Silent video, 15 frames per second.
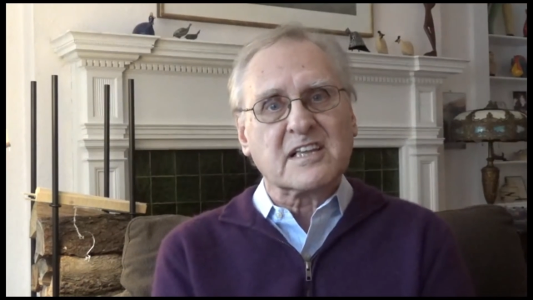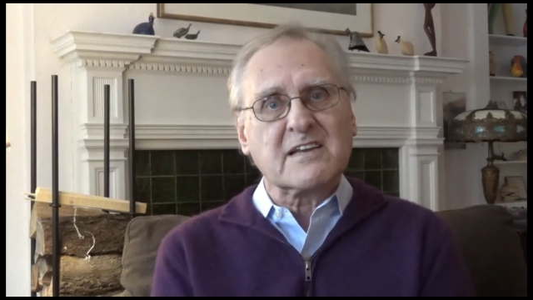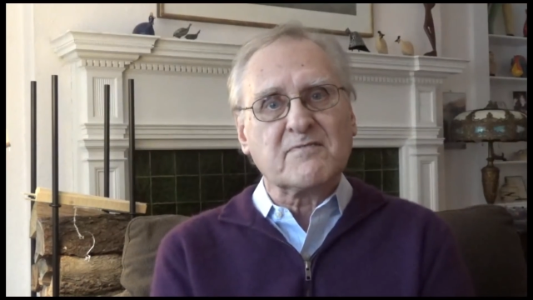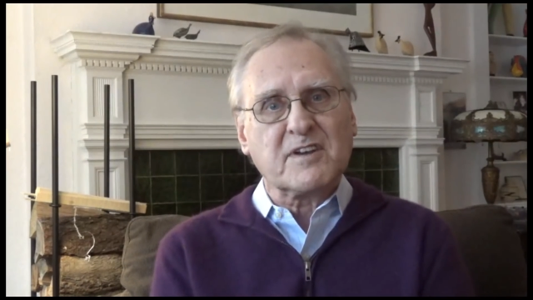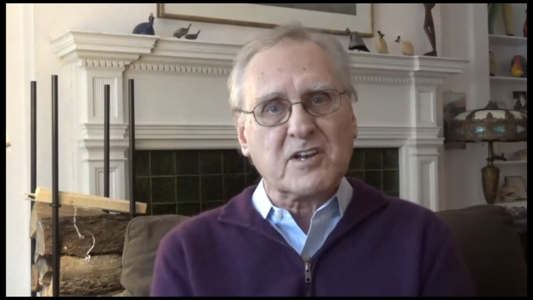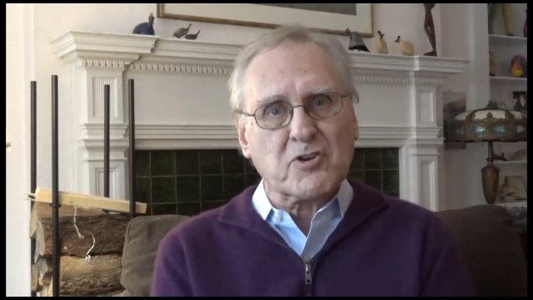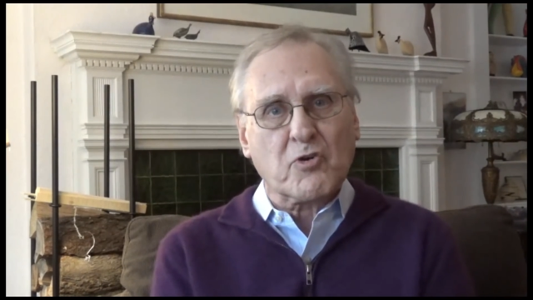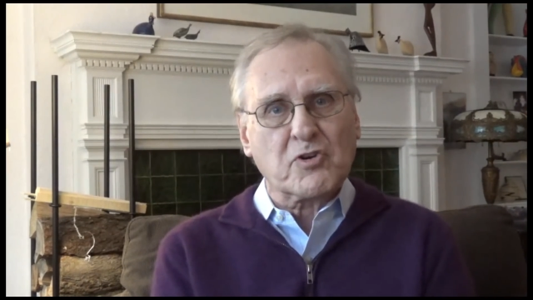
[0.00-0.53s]

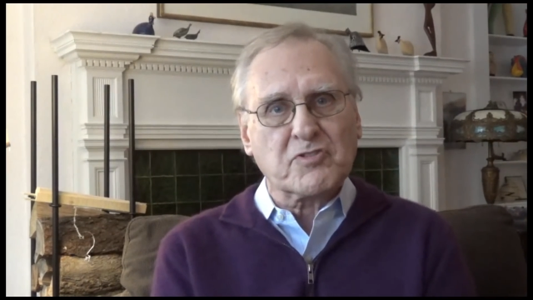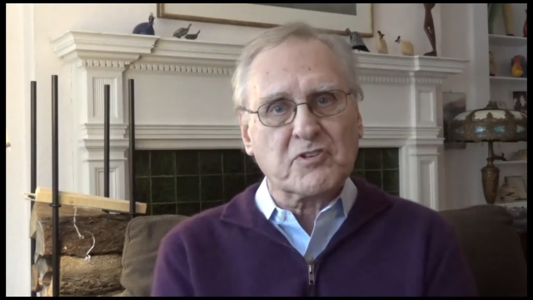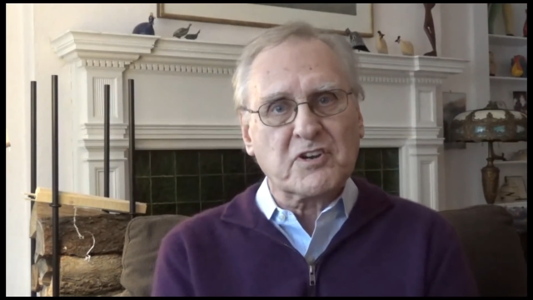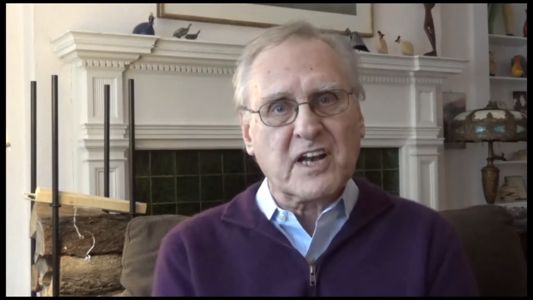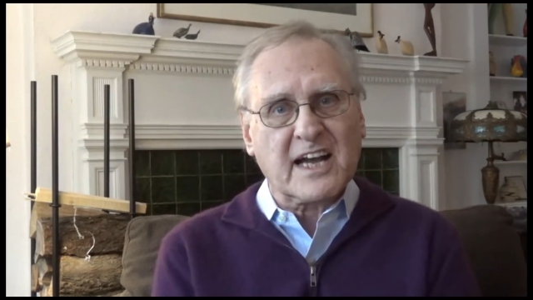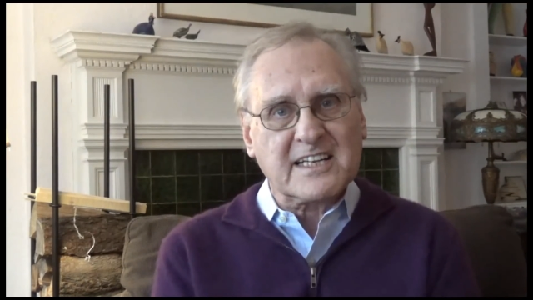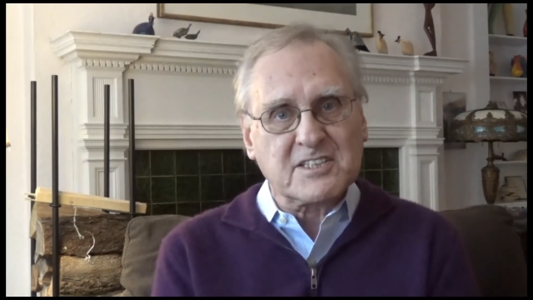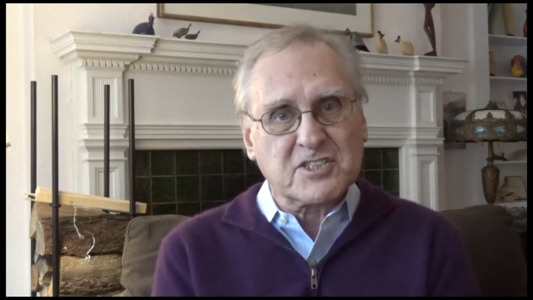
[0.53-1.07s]
leaving
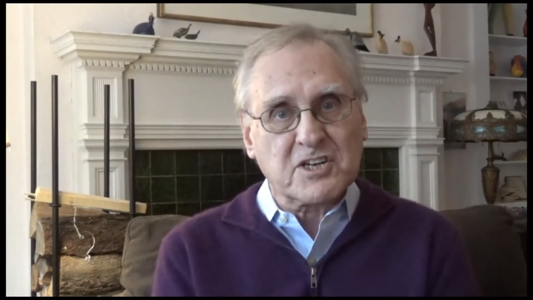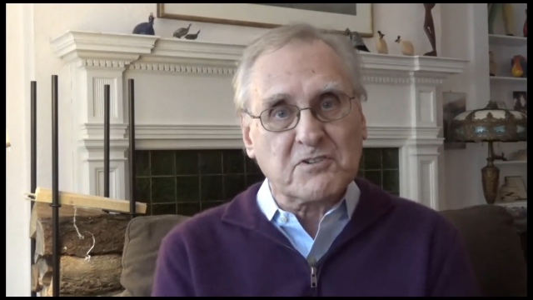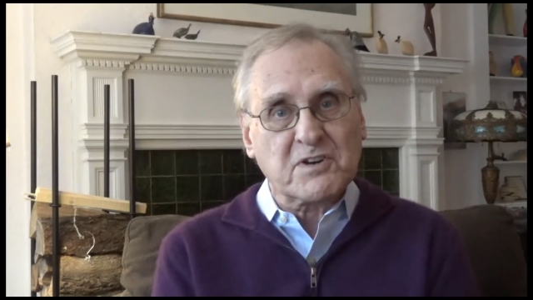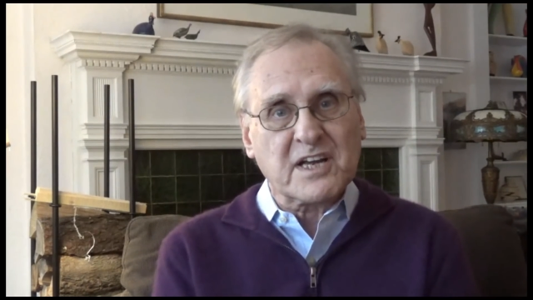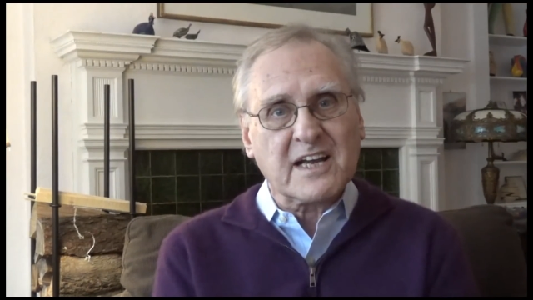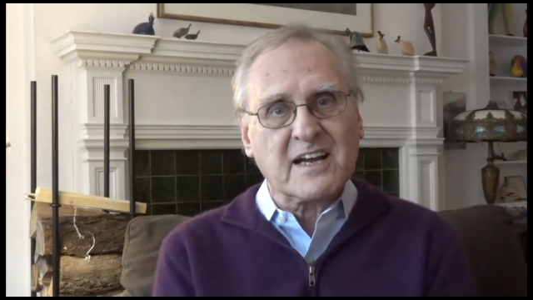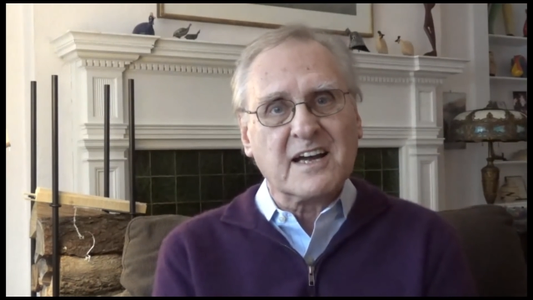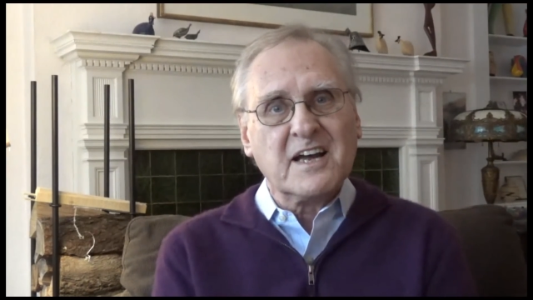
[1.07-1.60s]
northern
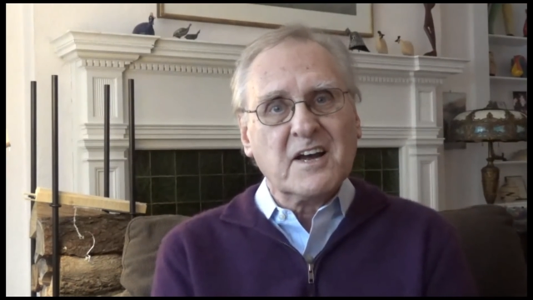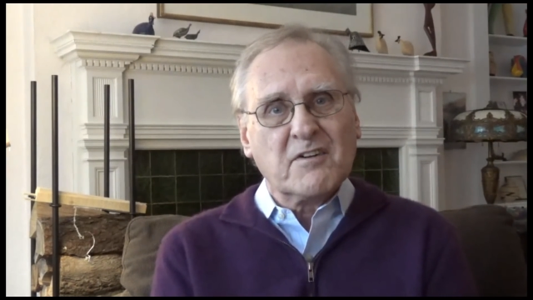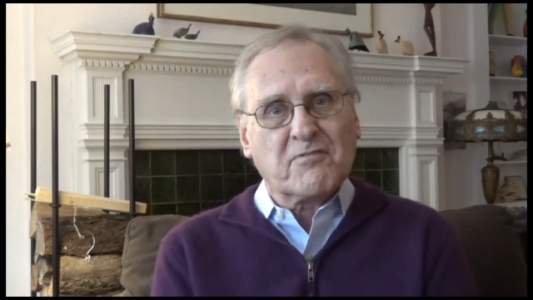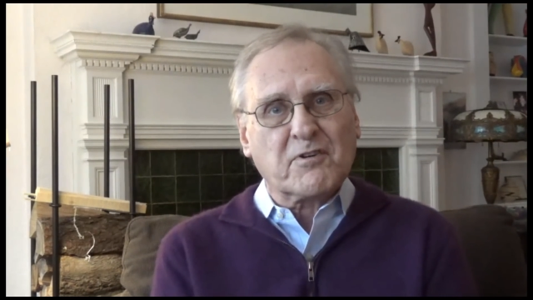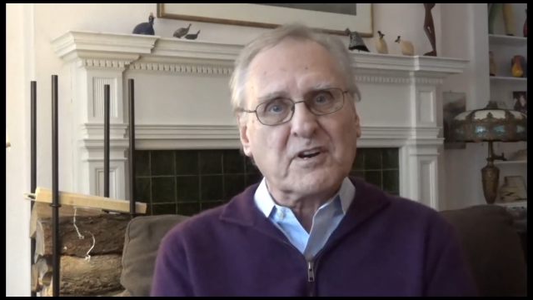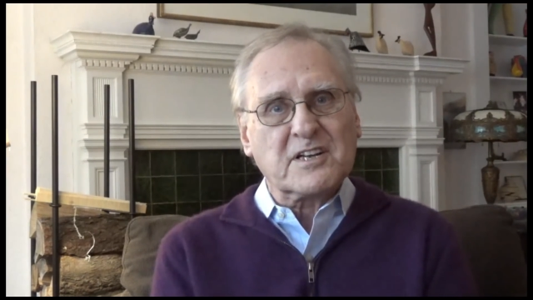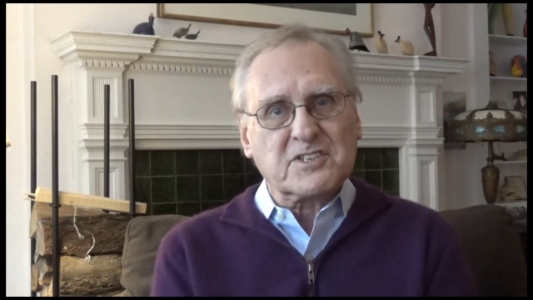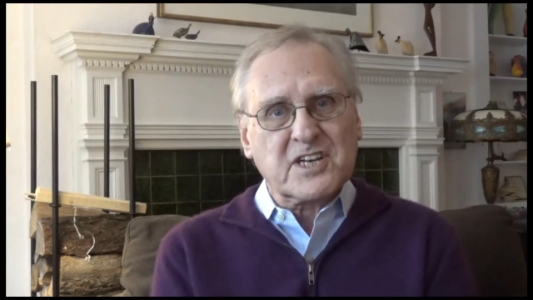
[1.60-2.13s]
Nigeria
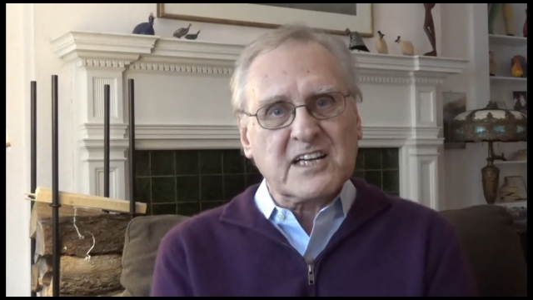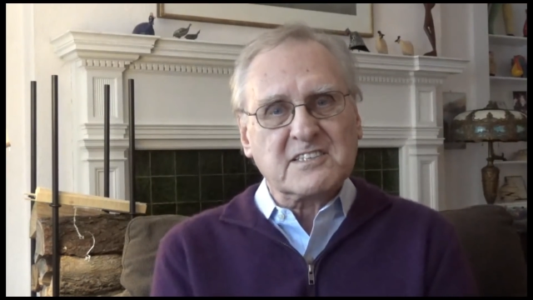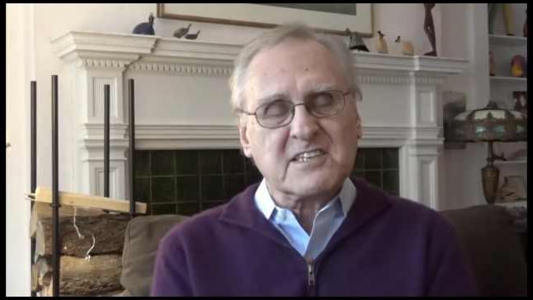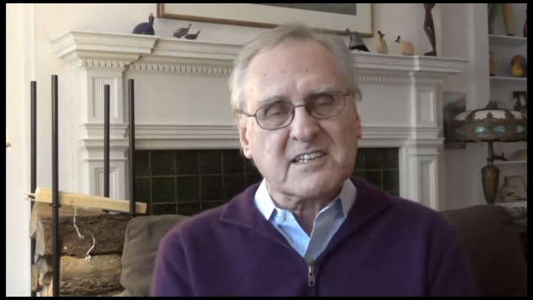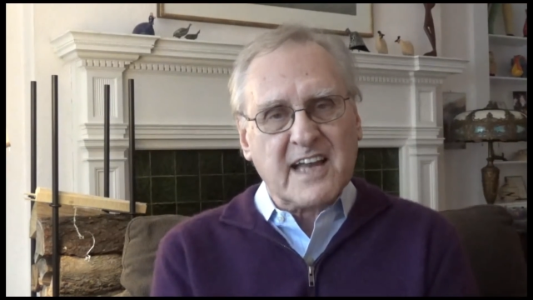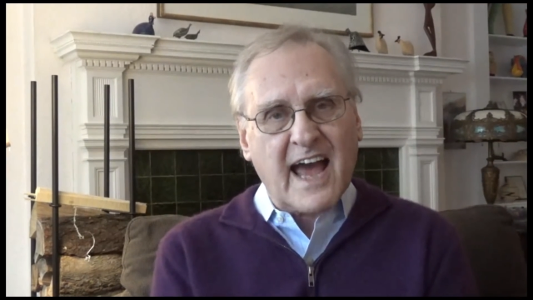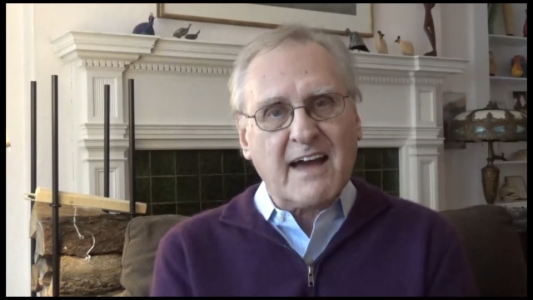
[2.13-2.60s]
for adjacent